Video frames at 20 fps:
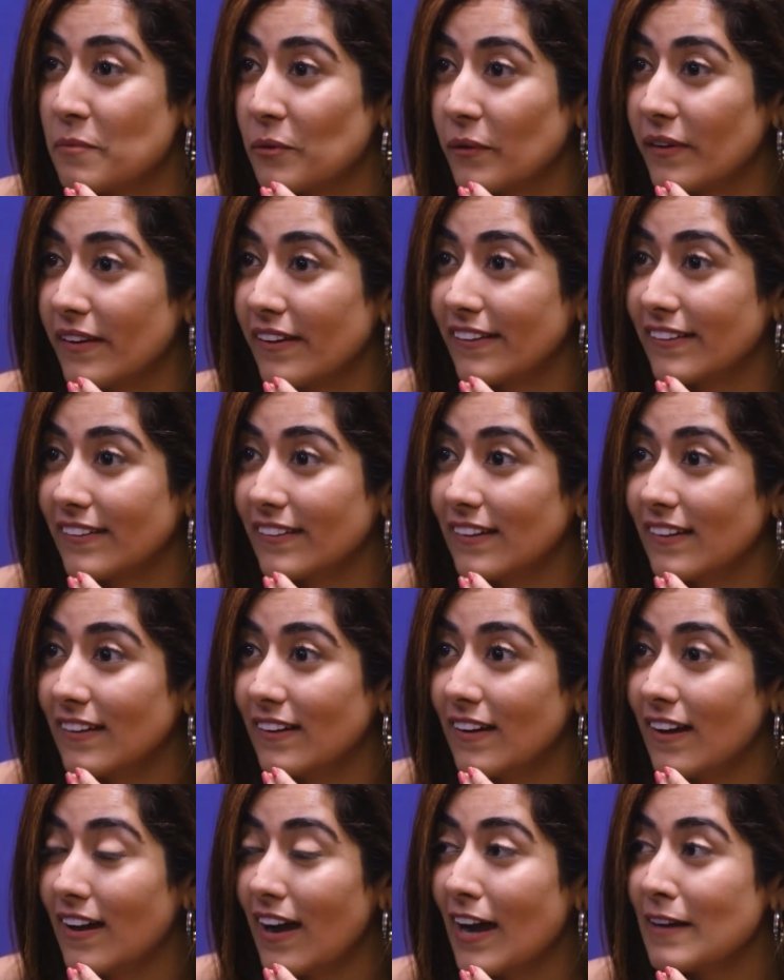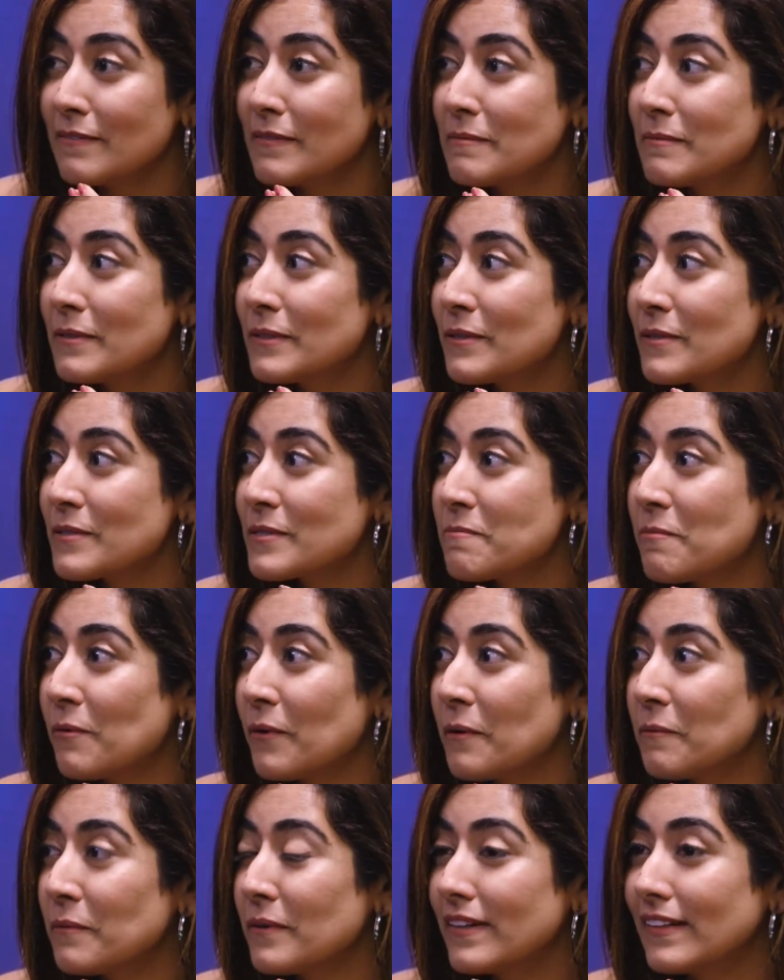fanboying. I remember there was a
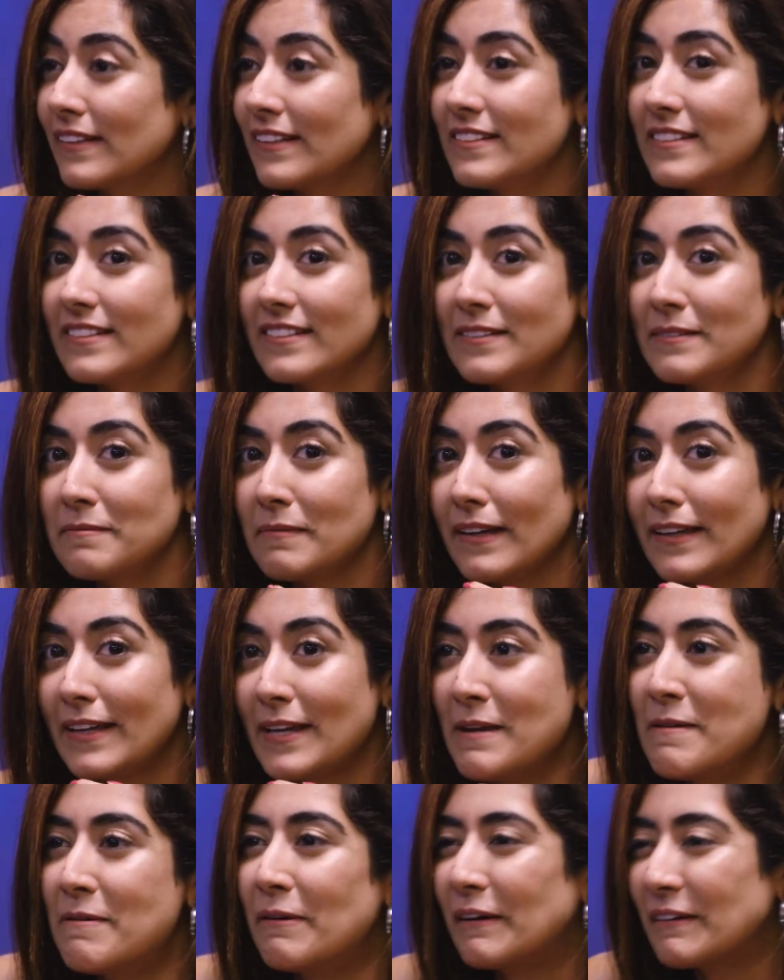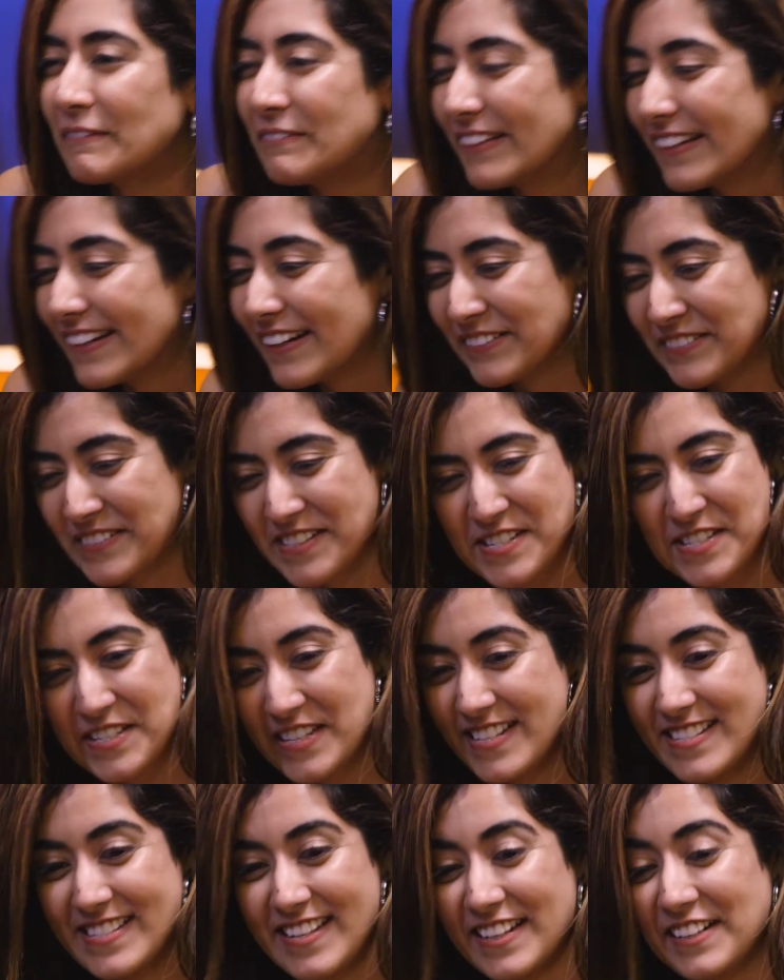point where Clinton, my keyboard player, I'm just
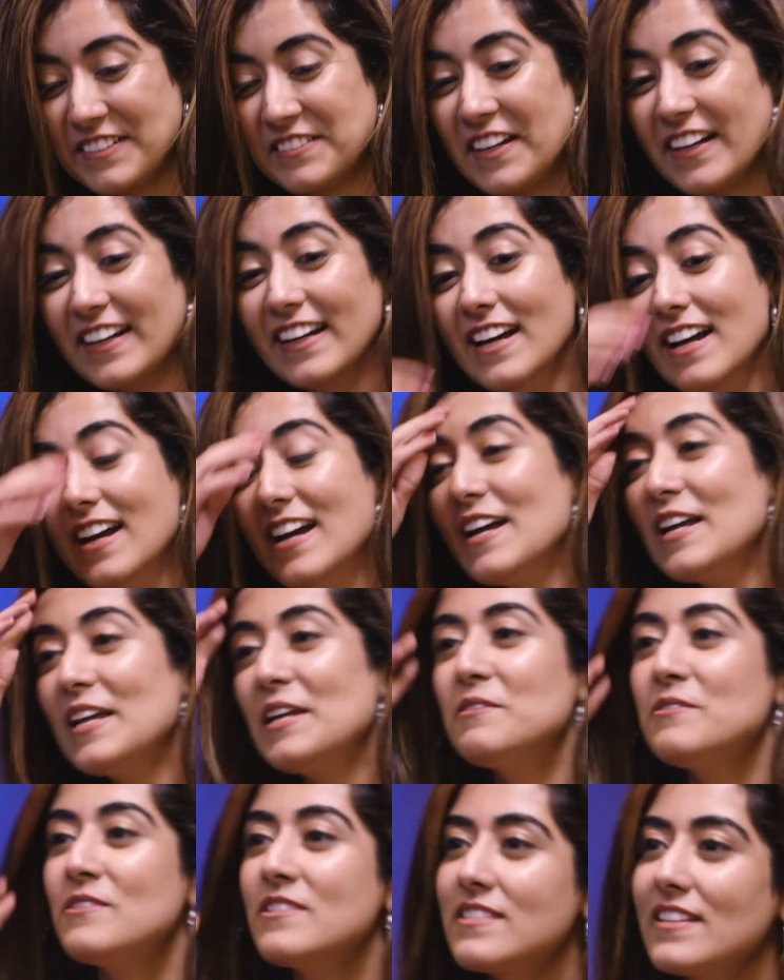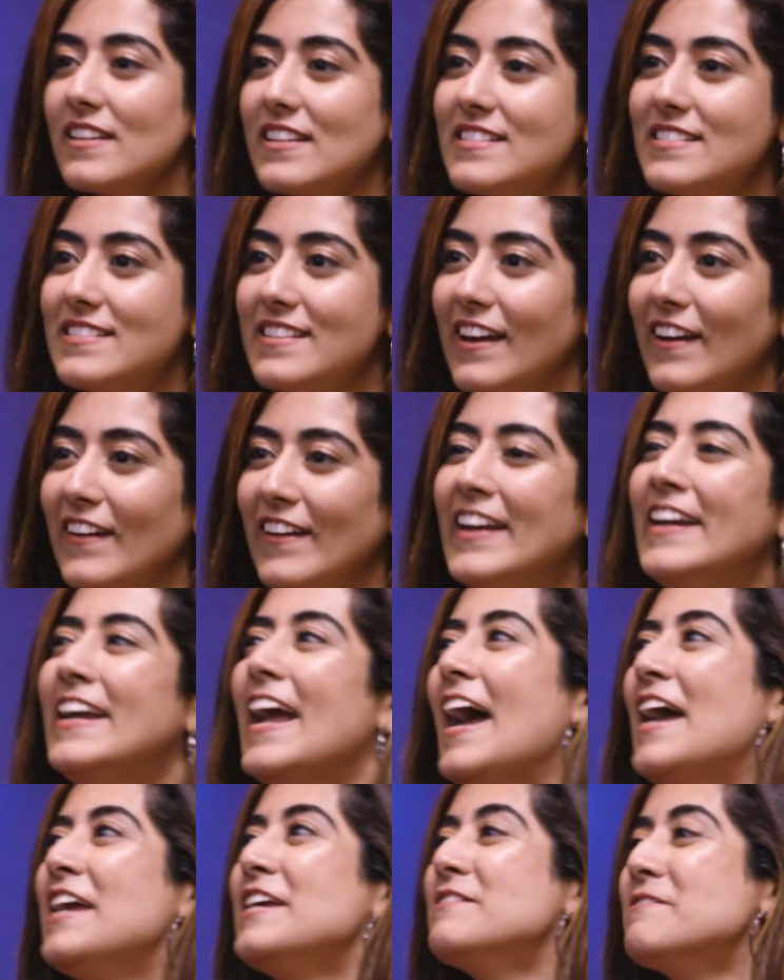going to say it, I don't care. He was just like staring
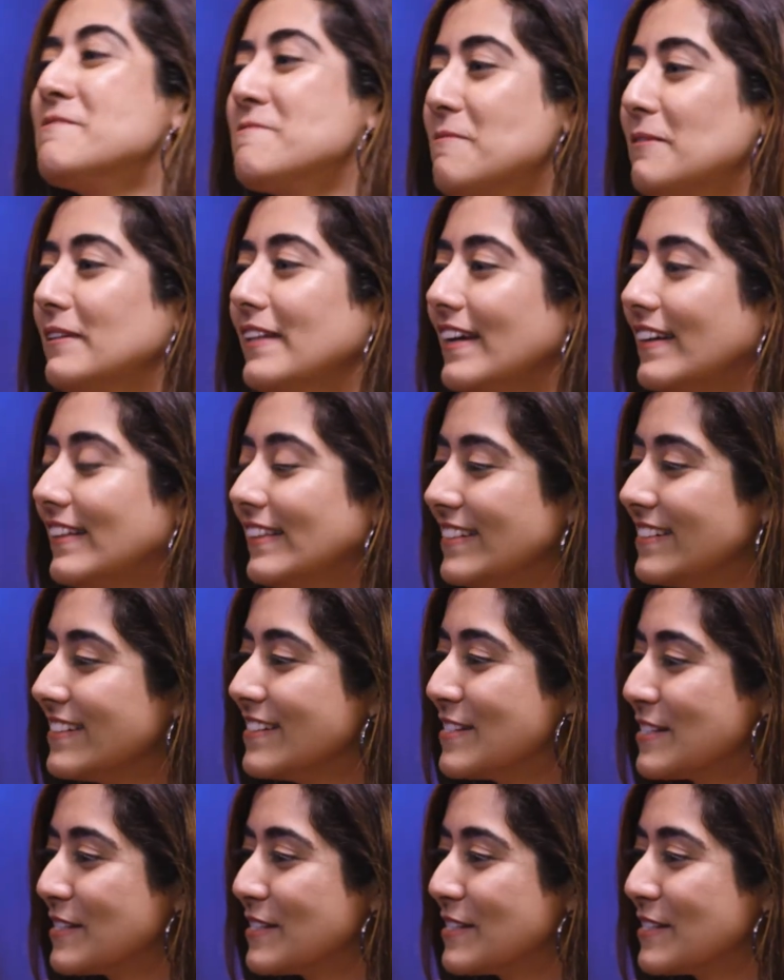at you and we were like, Clinton,